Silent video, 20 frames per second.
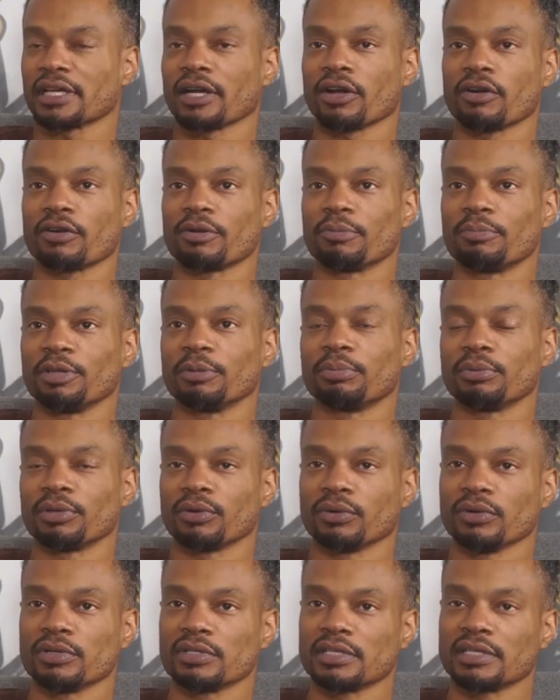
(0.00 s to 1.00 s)
I heard a beeping
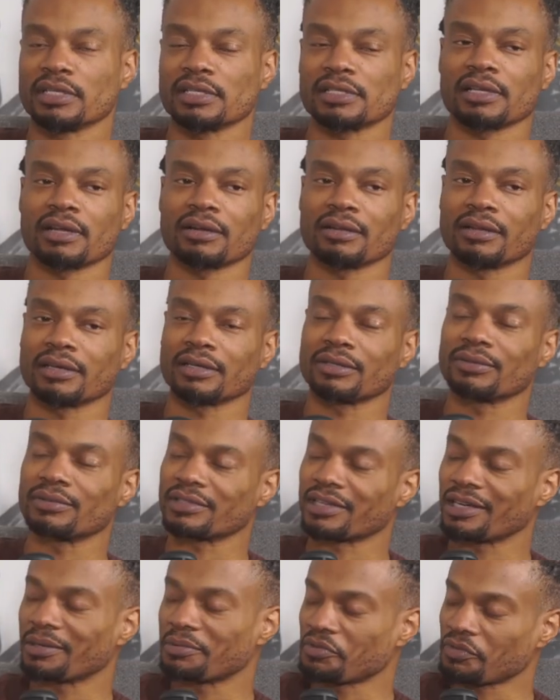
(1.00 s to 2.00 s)
noise, and it sounded like it was
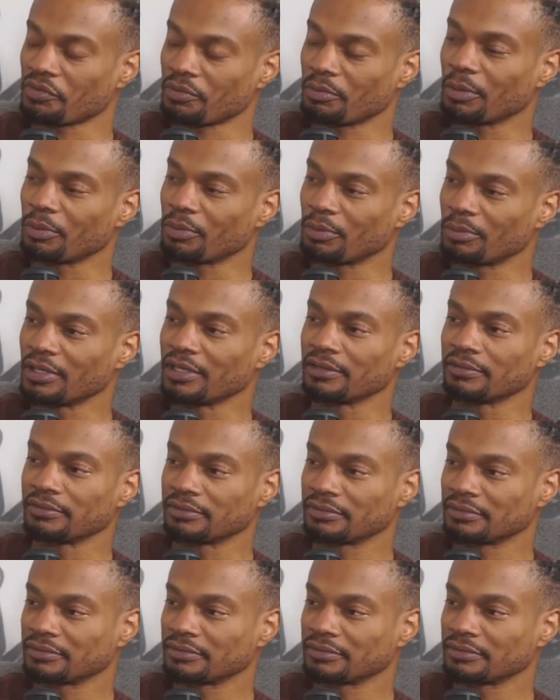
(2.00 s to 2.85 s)
coming from up above.